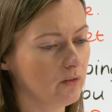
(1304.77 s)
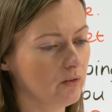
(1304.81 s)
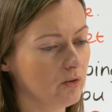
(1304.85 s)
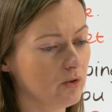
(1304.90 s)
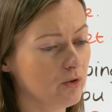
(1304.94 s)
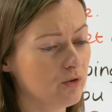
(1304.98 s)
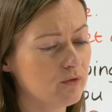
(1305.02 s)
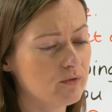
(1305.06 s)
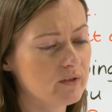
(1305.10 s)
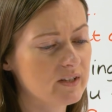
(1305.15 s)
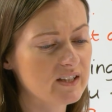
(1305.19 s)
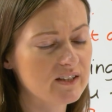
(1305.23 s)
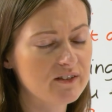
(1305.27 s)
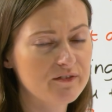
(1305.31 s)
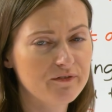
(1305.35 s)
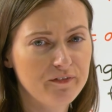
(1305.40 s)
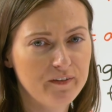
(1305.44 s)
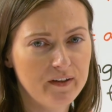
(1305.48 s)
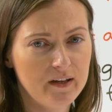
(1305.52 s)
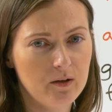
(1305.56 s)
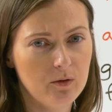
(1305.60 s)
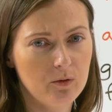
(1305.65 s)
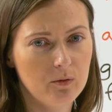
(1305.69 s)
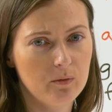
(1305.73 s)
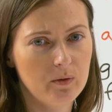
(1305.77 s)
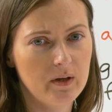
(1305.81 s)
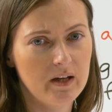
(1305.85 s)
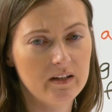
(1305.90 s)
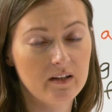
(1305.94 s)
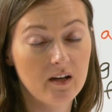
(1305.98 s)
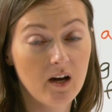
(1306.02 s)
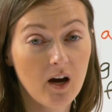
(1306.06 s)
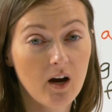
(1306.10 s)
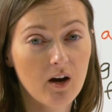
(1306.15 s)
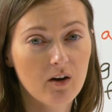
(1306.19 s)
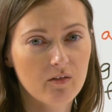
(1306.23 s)
you did feel
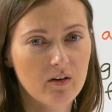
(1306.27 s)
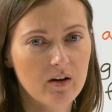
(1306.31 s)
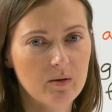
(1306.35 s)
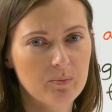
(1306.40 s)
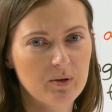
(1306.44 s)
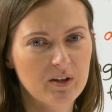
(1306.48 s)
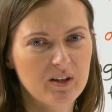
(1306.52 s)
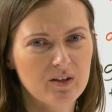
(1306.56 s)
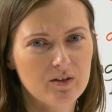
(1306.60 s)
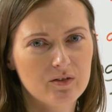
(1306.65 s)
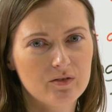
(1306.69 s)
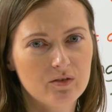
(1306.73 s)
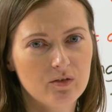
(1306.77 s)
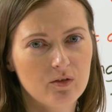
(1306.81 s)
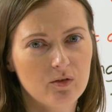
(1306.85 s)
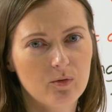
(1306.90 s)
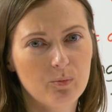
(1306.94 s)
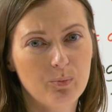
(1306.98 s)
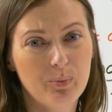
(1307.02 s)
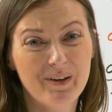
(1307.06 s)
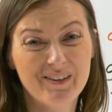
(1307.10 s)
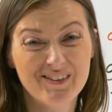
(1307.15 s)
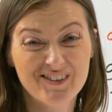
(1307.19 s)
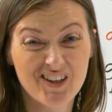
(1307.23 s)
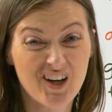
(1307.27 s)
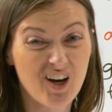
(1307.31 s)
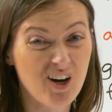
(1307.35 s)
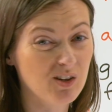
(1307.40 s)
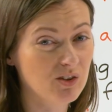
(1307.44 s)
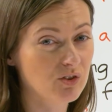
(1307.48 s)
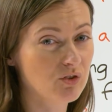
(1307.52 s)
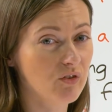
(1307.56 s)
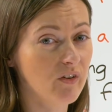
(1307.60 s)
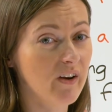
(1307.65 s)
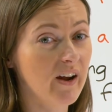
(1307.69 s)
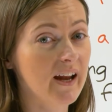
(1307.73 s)
in a hurry because you're a bit
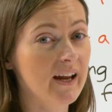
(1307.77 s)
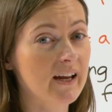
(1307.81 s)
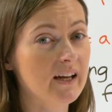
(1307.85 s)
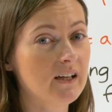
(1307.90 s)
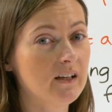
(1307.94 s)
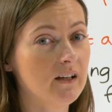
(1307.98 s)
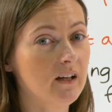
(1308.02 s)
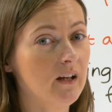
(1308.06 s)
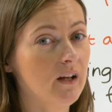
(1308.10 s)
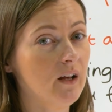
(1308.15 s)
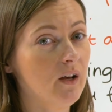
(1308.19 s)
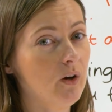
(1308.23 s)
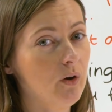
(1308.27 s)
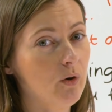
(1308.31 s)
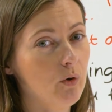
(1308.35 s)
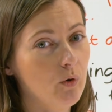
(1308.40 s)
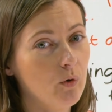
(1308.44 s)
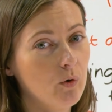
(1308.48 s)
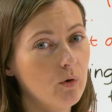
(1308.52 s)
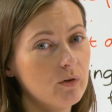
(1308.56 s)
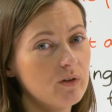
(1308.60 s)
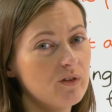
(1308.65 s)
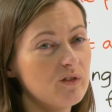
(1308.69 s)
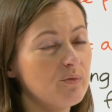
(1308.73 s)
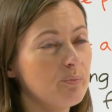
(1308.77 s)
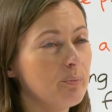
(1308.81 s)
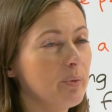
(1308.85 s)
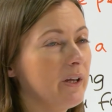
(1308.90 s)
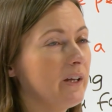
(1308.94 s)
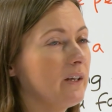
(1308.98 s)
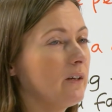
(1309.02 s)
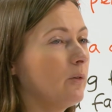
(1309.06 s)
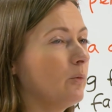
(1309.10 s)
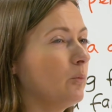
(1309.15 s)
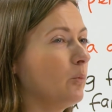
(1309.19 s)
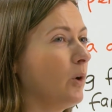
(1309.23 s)
hungry, or you've
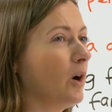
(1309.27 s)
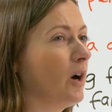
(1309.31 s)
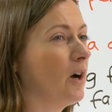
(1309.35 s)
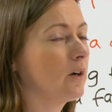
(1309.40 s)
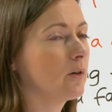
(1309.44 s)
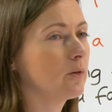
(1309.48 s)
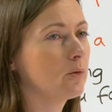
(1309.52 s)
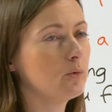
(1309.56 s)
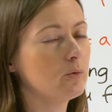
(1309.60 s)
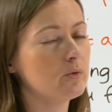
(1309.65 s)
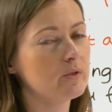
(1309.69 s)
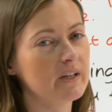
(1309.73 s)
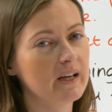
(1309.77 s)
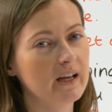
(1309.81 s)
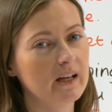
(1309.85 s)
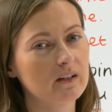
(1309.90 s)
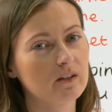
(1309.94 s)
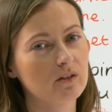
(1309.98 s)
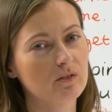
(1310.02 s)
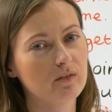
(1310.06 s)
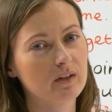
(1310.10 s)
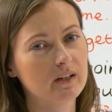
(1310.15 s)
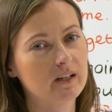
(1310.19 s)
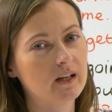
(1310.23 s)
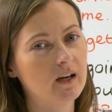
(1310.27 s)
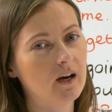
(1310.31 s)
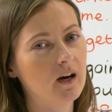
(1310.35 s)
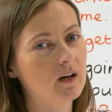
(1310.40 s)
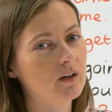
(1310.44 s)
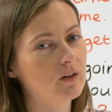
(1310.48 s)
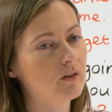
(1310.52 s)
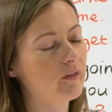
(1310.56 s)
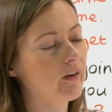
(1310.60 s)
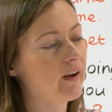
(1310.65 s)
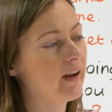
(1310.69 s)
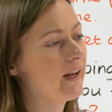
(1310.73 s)
been at work all day and you're really
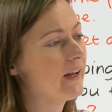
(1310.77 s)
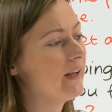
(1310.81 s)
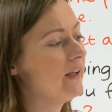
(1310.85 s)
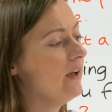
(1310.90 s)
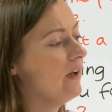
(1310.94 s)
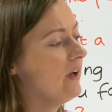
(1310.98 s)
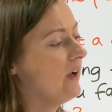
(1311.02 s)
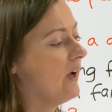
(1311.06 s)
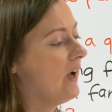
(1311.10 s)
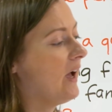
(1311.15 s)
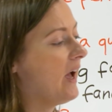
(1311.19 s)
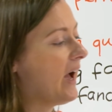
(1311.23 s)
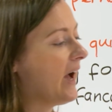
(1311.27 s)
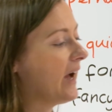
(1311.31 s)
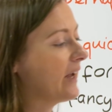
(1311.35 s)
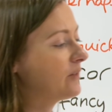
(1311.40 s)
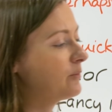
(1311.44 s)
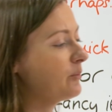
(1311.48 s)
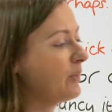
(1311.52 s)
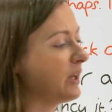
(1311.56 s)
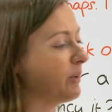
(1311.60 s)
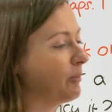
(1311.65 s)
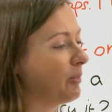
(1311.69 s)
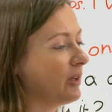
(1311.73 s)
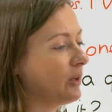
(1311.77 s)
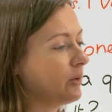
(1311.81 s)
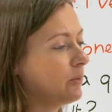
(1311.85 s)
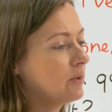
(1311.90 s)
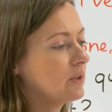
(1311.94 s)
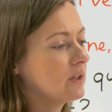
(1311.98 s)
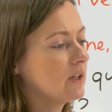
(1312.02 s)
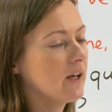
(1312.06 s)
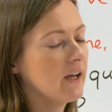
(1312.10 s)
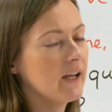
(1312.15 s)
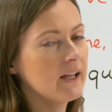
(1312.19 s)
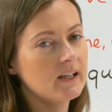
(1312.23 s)
hungry, and maybe you
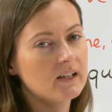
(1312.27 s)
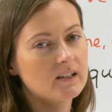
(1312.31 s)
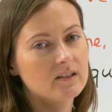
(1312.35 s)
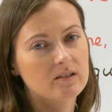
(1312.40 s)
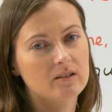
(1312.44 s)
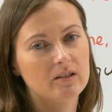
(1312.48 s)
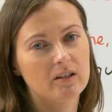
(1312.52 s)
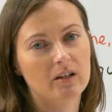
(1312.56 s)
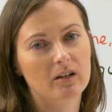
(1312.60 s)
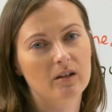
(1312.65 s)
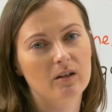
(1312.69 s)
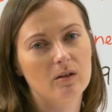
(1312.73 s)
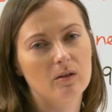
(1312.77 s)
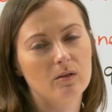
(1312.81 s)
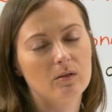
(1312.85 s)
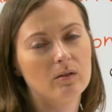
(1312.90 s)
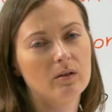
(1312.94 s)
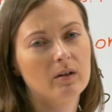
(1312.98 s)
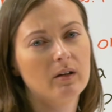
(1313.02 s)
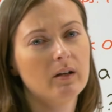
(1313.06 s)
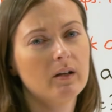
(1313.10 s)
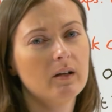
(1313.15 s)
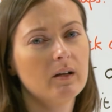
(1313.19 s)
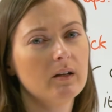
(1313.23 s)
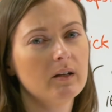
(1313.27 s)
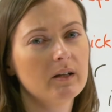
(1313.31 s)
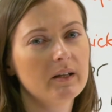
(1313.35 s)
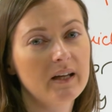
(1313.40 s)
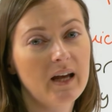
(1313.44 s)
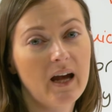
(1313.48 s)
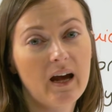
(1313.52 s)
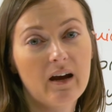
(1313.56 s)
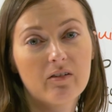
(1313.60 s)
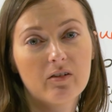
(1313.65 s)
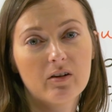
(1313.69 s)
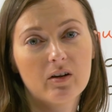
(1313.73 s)
would like to
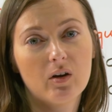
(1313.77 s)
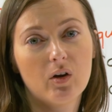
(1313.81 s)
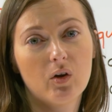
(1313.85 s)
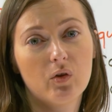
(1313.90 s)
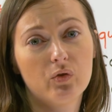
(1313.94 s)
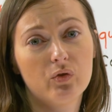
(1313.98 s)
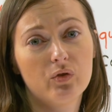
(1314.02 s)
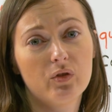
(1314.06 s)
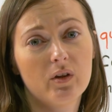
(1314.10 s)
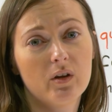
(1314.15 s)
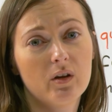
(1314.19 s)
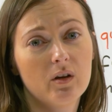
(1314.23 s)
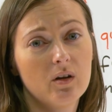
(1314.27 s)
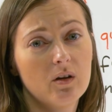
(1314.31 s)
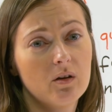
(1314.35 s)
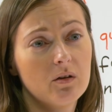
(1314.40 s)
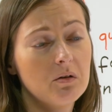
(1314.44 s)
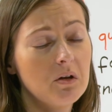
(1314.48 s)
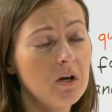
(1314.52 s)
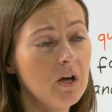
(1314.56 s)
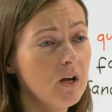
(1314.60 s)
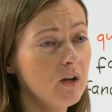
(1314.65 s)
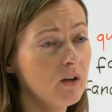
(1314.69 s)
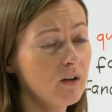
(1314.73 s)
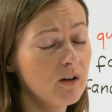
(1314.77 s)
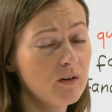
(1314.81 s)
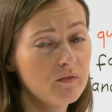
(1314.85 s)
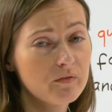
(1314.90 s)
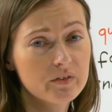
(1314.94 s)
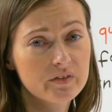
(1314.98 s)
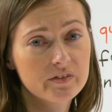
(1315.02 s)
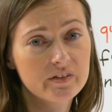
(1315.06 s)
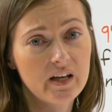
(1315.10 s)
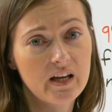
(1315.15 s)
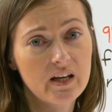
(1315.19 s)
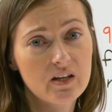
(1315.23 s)
carry on the
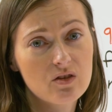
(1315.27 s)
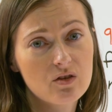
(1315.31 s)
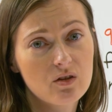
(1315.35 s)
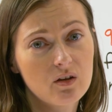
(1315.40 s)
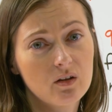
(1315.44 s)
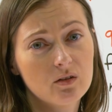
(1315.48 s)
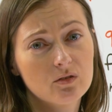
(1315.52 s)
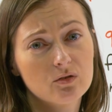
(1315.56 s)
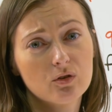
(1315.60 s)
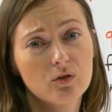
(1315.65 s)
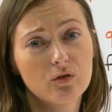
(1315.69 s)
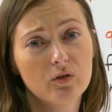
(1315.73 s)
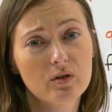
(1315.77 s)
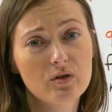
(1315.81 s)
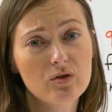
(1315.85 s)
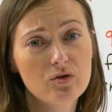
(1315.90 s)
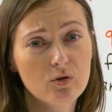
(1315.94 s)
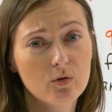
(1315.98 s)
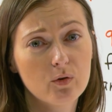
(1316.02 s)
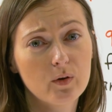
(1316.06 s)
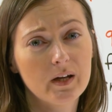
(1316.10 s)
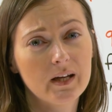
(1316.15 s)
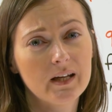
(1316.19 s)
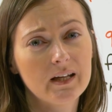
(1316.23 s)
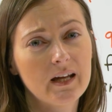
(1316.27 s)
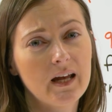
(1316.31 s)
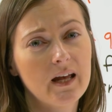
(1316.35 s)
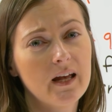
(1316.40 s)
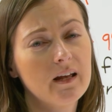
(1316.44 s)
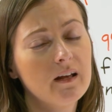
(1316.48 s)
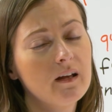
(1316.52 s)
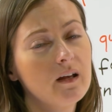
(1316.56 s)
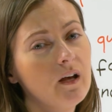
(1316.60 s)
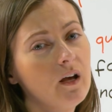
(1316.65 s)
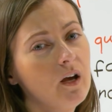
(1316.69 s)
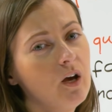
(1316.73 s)
conversation, you're enjoying
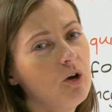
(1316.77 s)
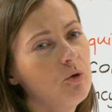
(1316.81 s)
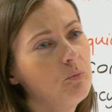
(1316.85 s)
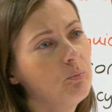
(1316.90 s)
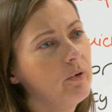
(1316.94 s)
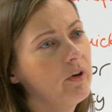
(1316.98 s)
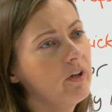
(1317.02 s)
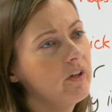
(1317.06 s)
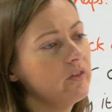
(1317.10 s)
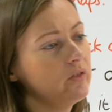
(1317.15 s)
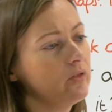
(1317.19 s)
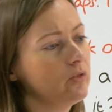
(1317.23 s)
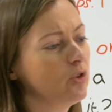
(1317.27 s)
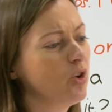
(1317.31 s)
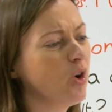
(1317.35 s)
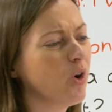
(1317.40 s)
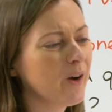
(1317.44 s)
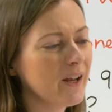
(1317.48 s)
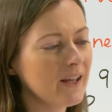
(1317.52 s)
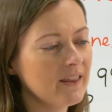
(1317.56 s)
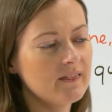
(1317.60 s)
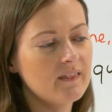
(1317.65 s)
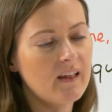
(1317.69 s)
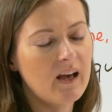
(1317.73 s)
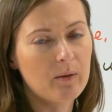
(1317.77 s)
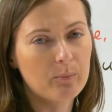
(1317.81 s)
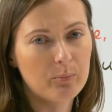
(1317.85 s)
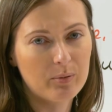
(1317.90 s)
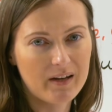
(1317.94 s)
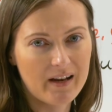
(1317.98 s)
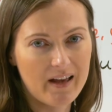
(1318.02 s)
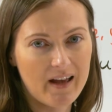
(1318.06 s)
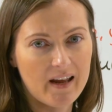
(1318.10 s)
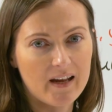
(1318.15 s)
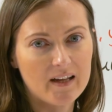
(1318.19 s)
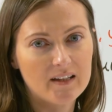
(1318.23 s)
it, but not in that
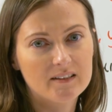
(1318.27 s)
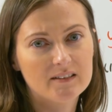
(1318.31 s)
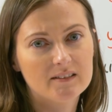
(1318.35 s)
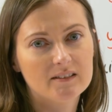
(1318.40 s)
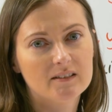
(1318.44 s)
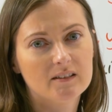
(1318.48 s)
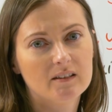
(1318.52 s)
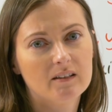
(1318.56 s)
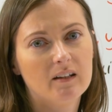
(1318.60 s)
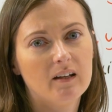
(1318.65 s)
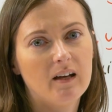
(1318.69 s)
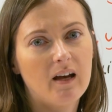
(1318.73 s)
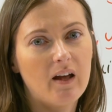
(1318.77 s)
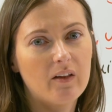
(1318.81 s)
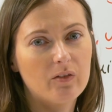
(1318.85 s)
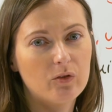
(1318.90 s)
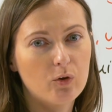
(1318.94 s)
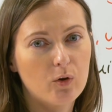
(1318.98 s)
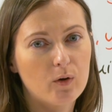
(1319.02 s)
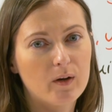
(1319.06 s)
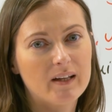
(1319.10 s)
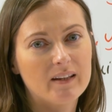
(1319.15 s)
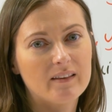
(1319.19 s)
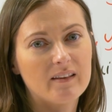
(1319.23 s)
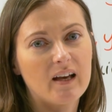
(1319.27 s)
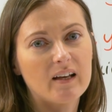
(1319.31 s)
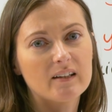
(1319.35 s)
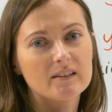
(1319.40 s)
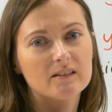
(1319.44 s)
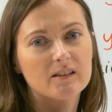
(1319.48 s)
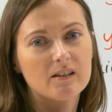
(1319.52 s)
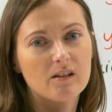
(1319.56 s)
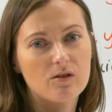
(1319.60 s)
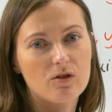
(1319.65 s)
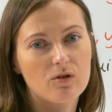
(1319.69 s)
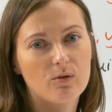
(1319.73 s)
place and not in that
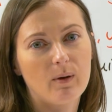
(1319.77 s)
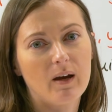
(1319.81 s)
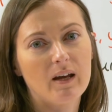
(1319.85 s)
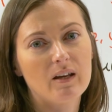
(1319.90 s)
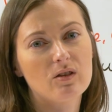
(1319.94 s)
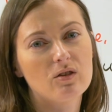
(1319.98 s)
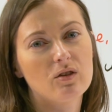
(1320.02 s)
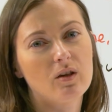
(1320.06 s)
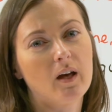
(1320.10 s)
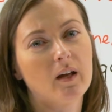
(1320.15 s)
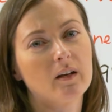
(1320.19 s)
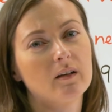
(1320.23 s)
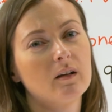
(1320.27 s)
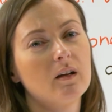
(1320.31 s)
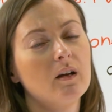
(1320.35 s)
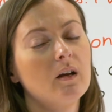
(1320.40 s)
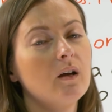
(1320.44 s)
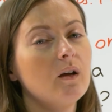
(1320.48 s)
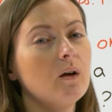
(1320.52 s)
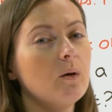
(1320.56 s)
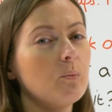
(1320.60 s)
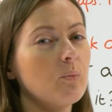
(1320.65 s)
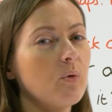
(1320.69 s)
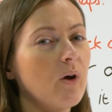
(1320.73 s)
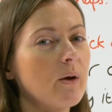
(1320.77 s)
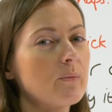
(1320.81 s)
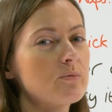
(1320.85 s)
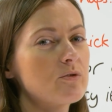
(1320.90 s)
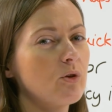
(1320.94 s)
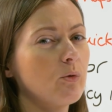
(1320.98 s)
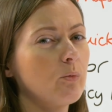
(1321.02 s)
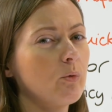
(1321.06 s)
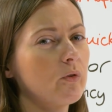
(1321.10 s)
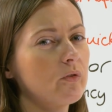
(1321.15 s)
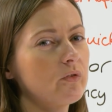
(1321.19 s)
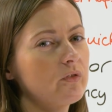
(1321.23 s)
situation.
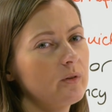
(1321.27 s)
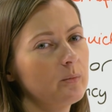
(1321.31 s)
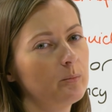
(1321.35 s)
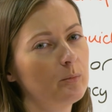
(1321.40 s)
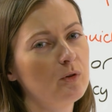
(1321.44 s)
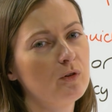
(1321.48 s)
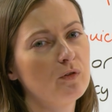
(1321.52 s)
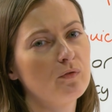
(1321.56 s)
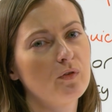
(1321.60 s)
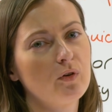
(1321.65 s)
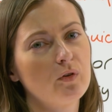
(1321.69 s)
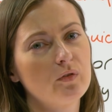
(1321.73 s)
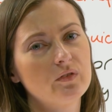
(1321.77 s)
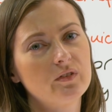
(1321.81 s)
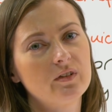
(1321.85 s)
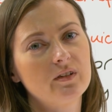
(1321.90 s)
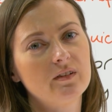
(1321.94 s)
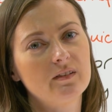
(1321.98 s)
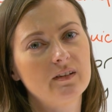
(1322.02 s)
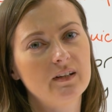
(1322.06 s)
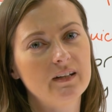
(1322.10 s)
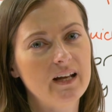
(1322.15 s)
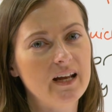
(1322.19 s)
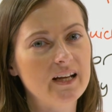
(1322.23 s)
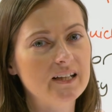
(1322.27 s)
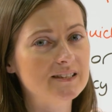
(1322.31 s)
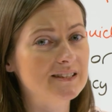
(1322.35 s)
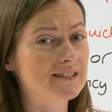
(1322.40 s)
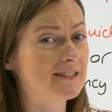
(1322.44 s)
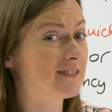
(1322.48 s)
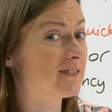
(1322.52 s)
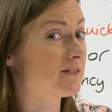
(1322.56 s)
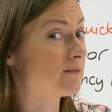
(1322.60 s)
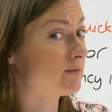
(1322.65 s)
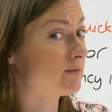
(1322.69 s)
Perhaps you want to move on to the next